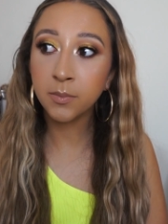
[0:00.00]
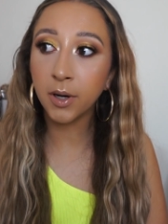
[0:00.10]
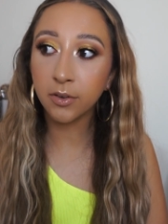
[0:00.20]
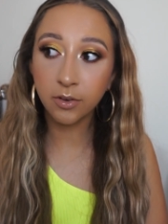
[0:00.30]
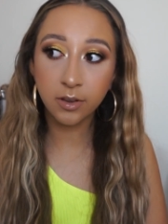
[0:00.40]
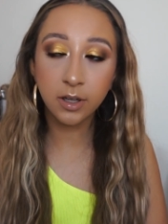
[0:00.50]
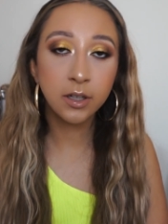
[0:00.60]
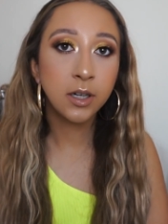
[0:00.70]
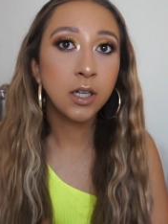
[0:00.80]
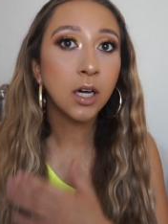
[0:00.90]
Other than that,
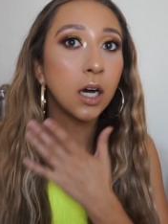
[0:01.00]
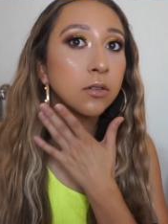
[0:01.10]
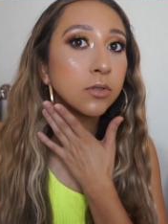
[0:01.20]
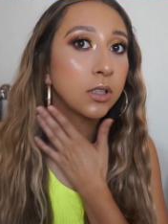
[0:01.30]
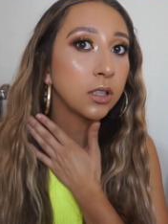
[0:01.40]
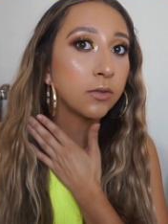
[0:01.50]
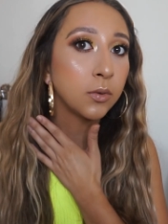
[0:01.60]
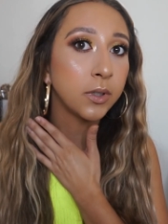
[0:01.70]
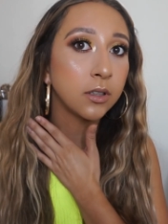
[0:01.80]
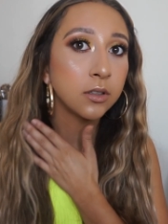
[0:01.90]
I really love the
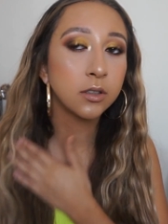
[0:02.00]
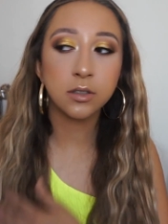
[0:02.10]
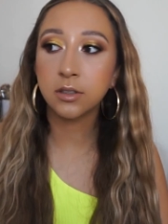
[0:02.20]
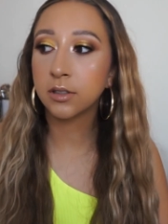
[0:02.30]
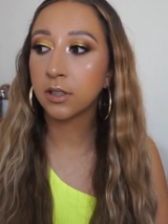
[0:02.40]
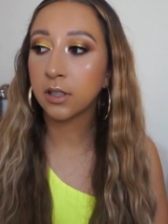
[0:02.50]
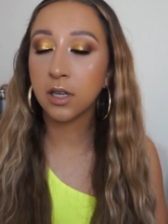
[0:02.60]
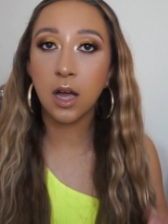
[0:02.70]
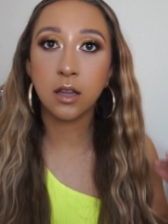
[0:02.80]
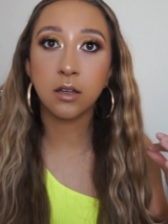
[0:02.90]
way it looks.
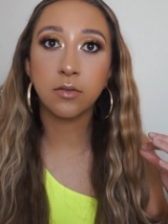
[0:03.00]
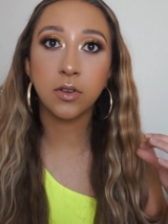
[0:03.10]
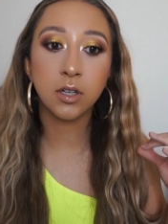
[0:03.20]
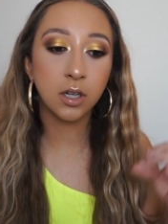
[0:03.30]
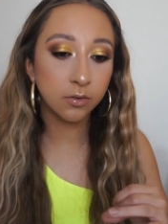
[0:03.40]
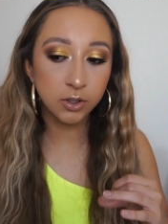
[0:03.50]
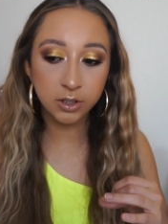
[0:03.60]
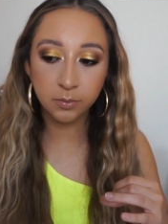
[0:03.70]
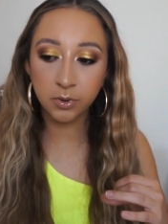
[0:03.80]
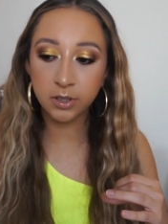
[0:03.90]
I love the coverage
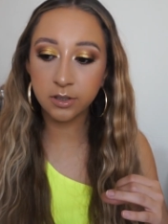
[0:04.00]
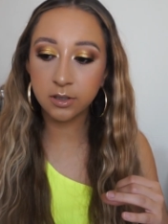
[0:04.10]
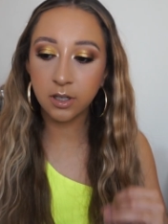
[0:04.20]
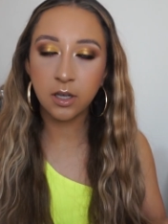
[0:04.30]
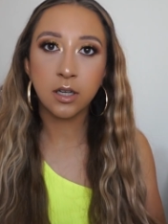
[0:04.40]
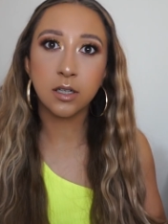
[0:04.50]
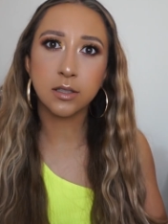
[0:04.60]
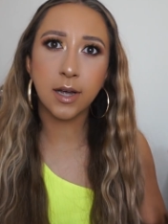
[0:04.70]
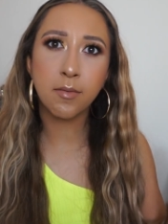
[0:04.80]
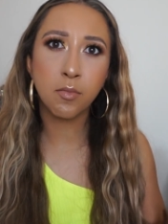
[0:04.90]
it brings
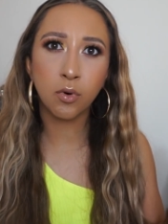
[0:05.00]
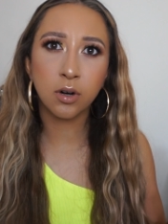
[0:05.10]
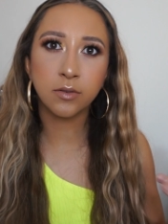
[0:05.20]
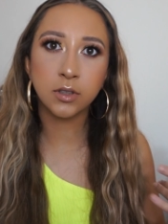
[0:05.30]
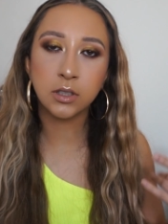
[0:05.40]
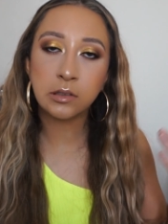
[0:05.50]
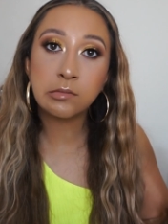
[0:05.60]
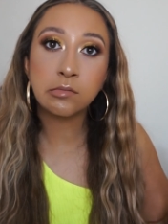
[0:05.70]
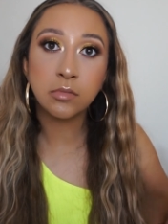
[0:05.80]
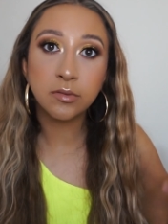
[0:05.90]
because I'm more of a
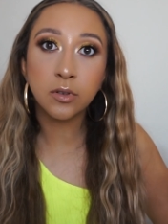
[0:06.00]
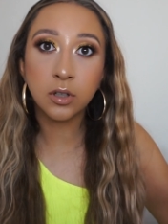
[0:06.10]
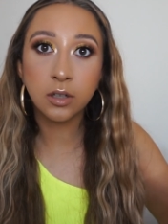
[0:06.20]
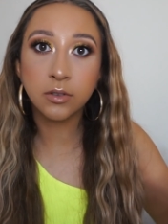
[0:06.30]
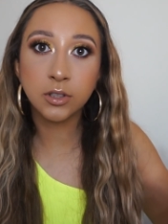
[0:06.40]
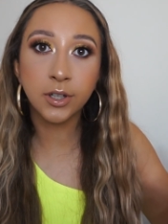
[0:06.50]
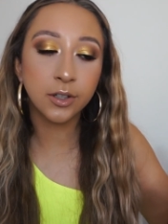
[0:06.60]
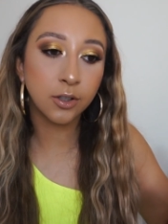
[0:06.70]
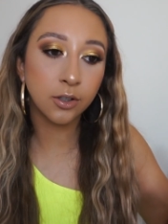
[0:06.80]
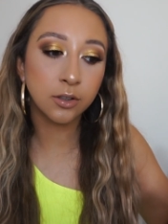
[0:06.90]
full coverage kind
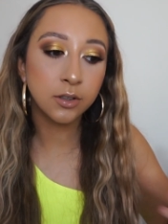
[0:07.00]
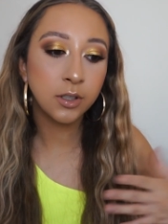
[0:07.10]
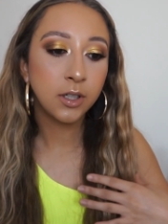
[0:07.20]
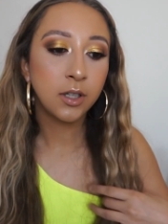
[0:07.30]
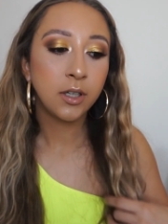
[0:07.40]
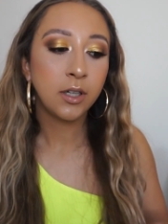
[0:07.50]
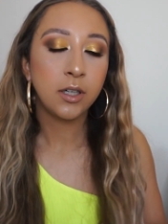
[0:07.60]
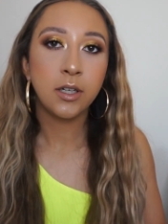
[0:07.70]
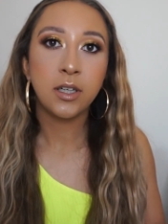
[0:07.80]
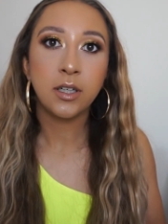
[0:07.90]
of girl.
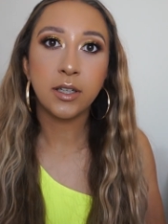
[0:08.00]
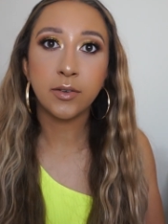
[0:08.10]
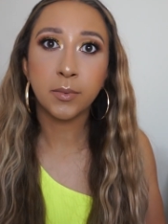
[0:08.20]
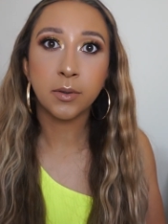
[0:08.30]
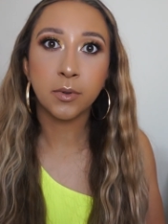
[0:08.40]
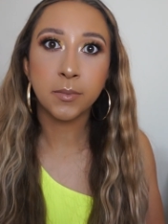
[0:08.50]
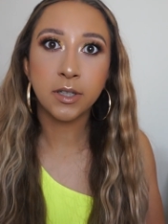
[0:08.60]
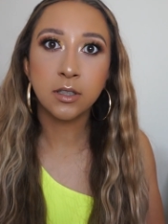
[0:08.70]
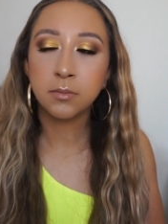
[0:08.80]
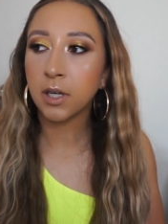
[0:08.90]
If I'm going to wear
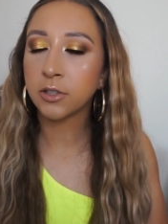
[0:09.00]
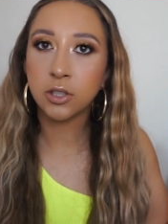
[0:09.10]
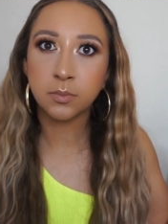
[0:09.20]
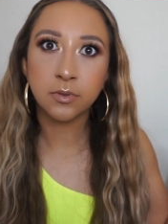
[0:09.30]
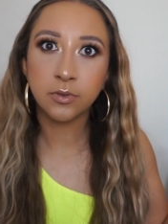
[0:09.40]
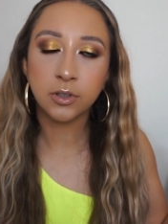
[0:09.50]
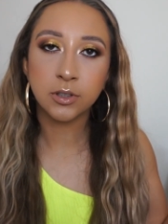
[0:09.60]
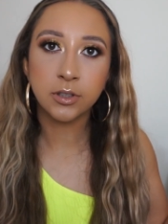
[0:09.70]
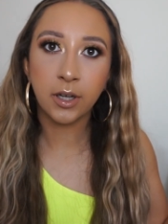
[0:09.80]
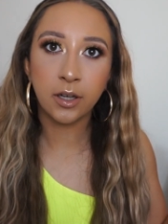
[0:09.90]
makeup, I just prefer
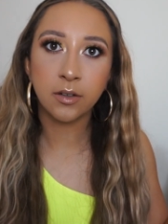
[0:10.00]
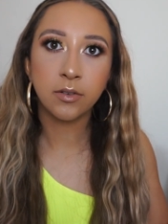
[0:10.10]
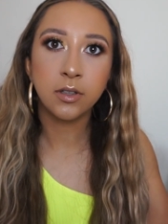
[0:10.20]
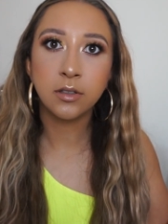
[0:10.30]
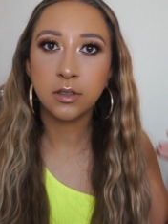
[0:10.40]
to have